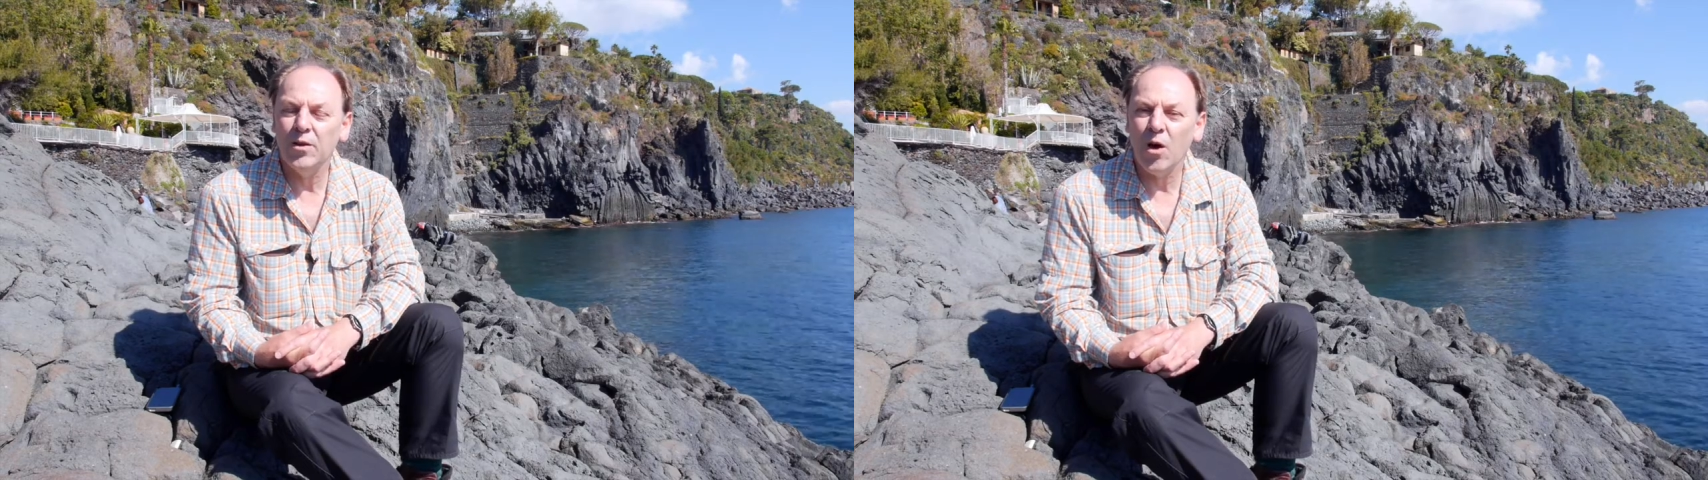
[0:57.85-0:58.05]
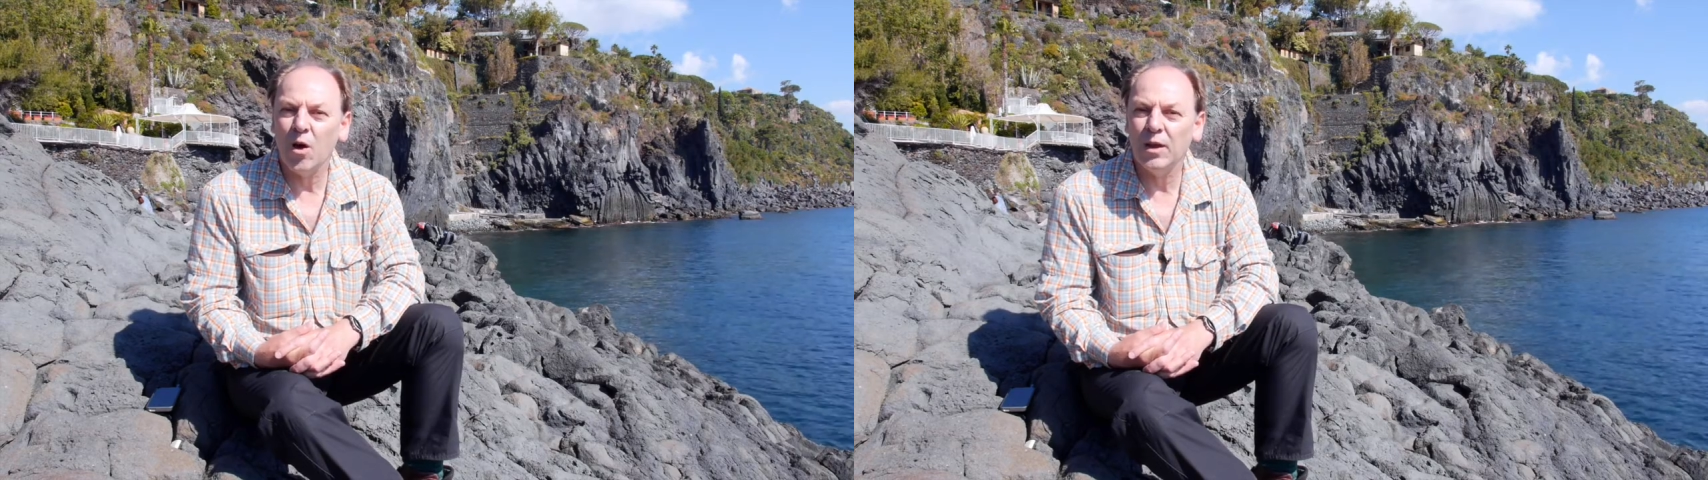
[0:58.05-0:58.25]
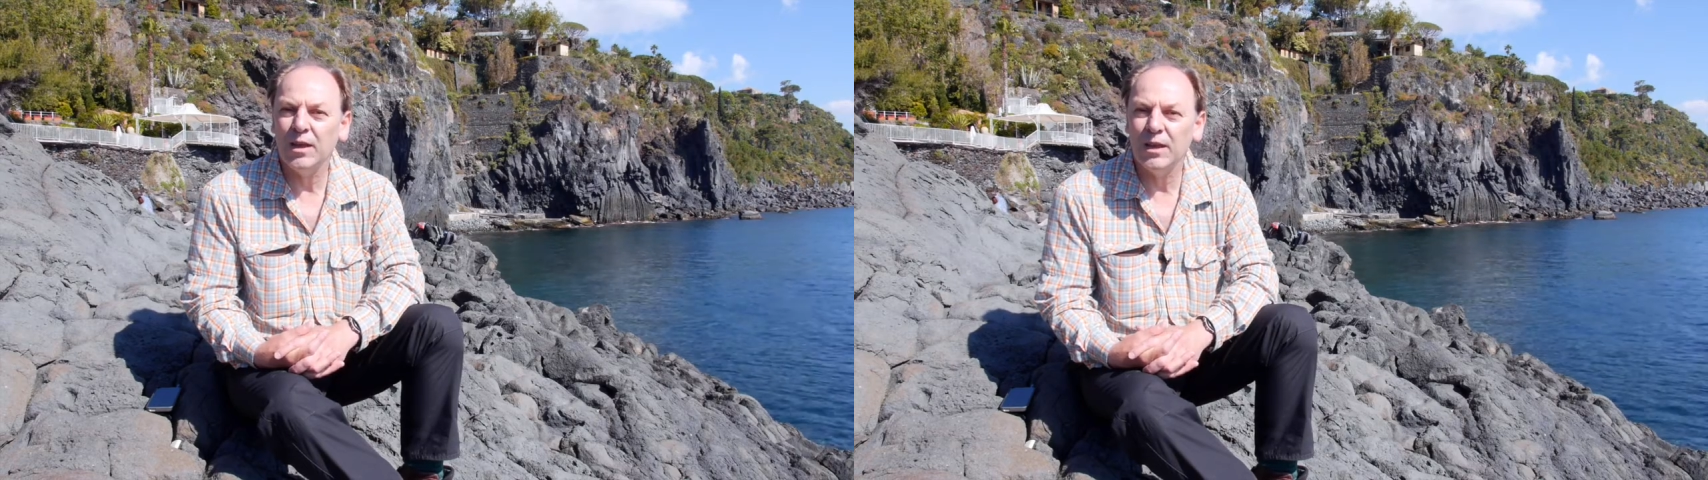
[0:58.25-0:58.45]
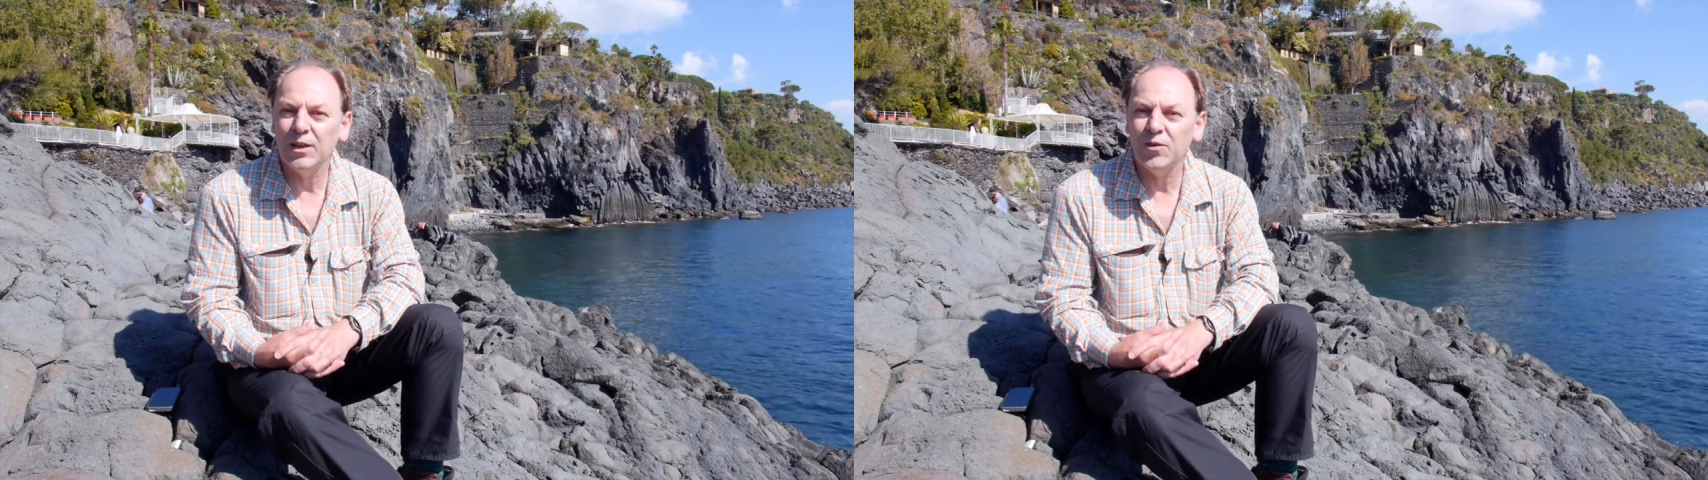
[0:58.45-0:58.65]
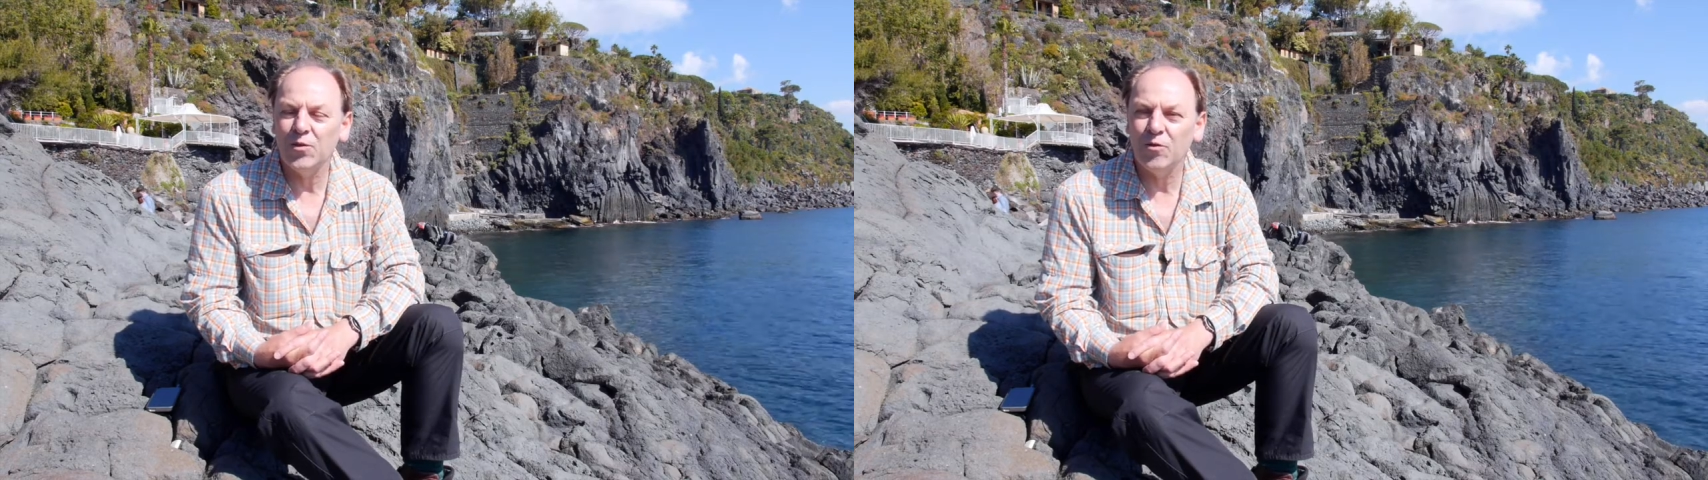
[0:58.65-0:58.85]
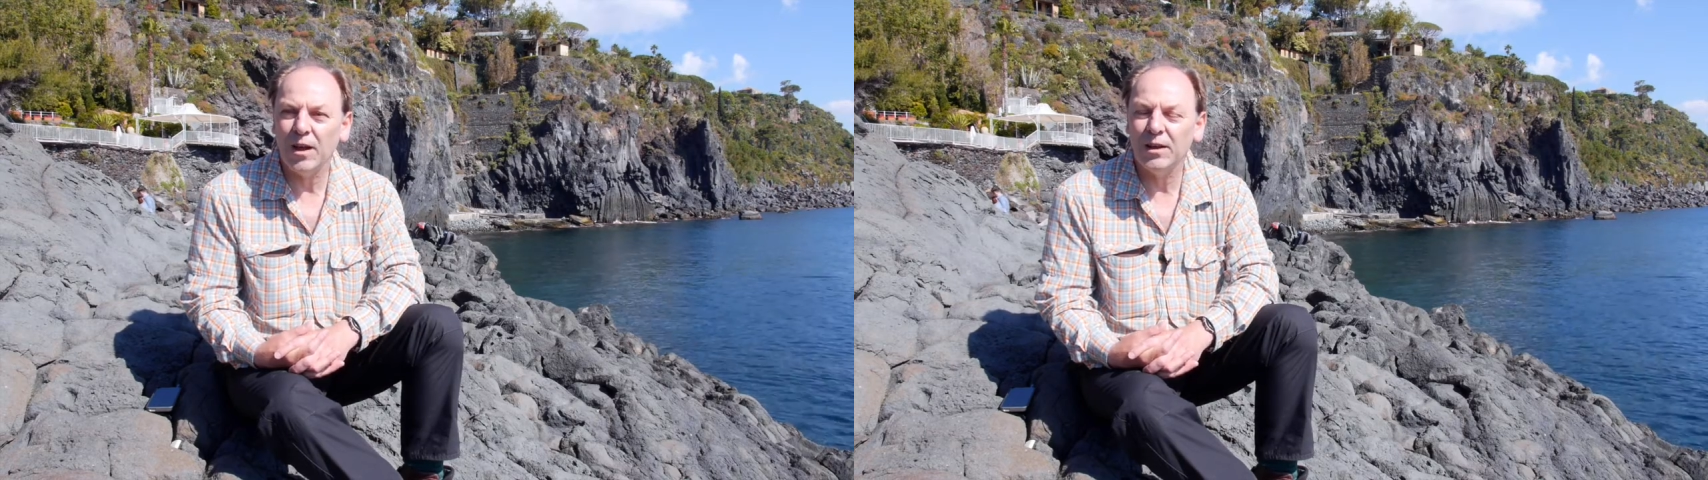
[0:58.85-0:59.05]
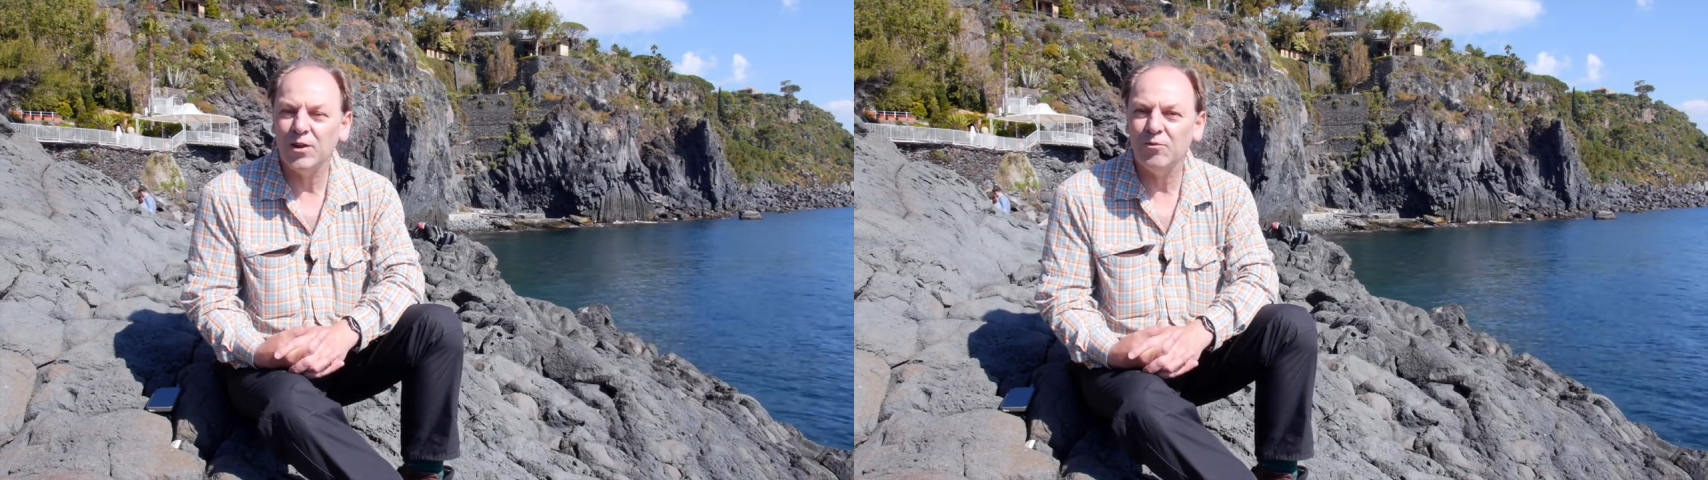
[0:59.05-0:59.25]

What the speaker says: an Archean granite